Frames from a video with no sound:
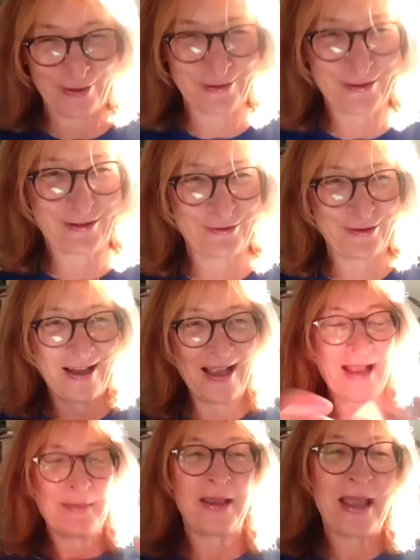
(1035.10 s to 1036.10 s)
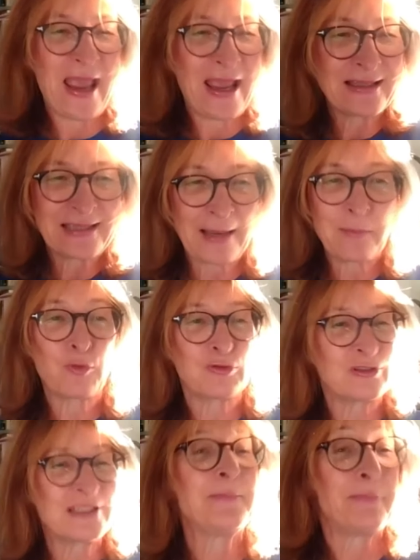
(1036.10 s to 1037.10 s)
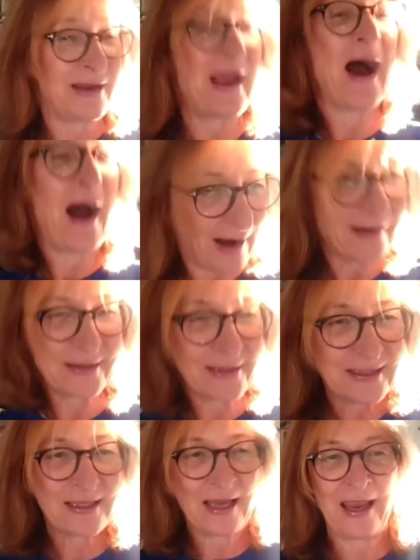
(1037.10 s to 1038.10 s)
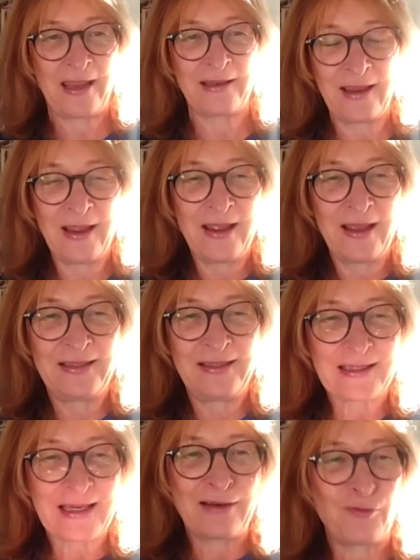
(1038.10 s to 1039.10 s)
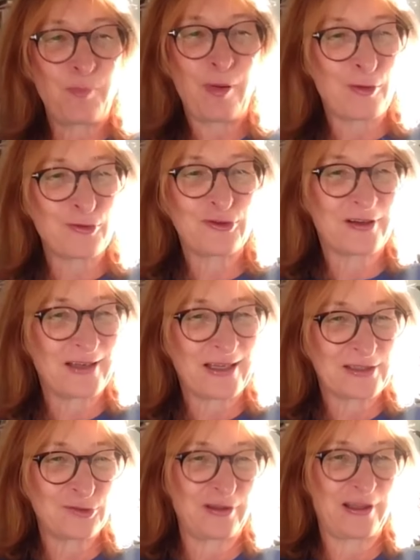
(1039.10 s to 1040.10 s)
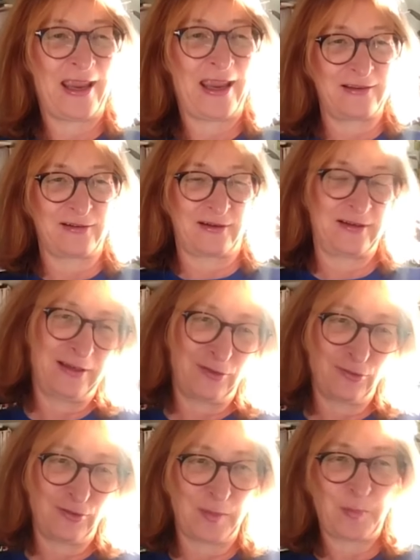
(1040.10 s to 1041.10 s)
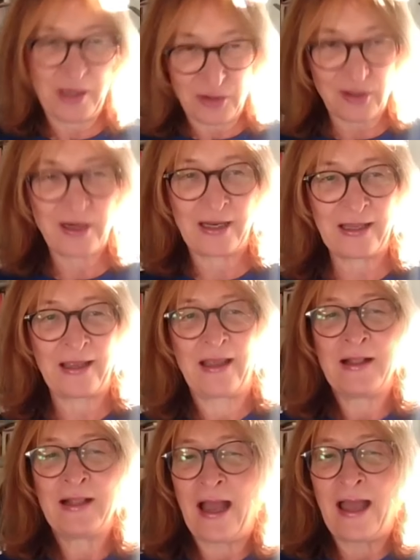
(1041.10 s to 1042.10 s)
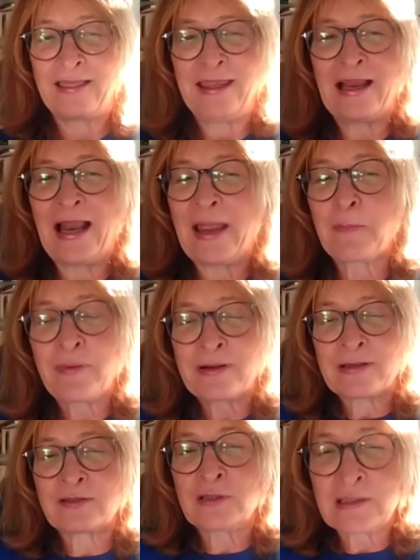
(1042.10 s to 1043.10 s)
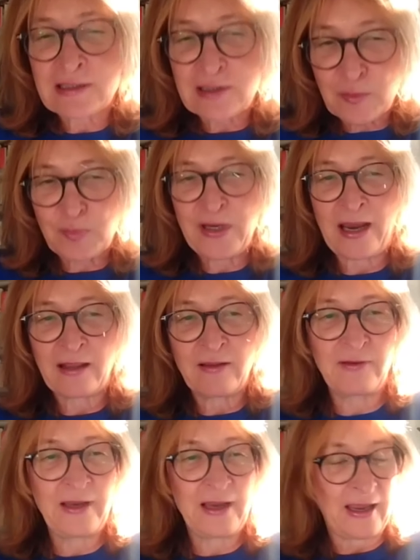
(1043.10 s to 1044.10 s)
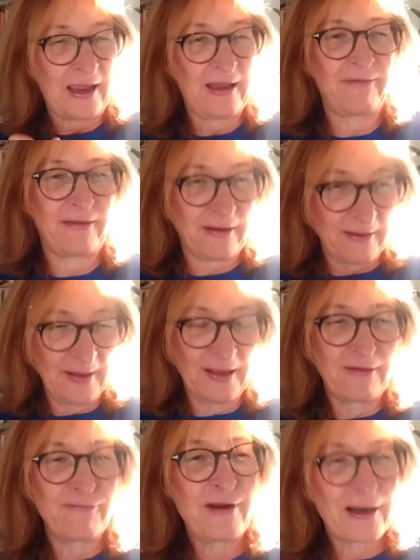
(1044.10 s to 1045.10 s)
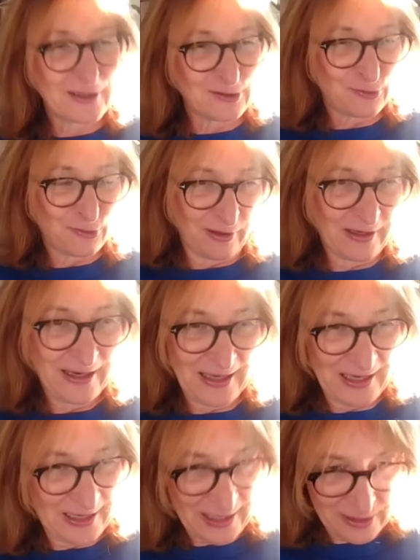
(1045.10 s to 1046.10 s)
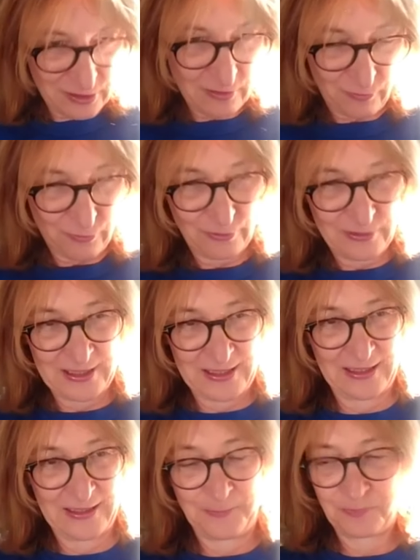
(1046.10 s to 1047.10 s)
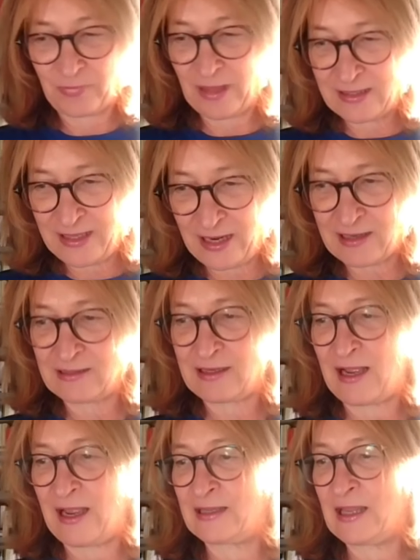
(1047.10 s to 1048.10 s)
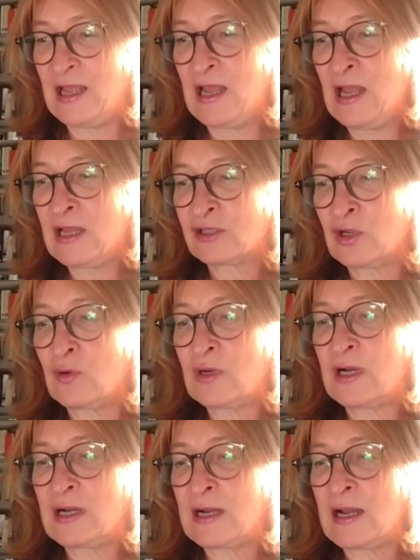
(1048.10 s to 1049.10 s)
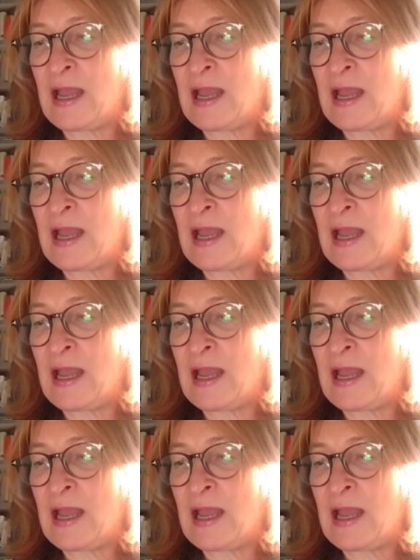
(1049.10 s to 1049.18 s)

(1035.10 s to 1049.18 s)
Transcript: and want to, and some who simply are this, and this kind of posture does not enter into the picture. And I think, like, personally, subjectively, I have a very strong inclination for this second kind. So,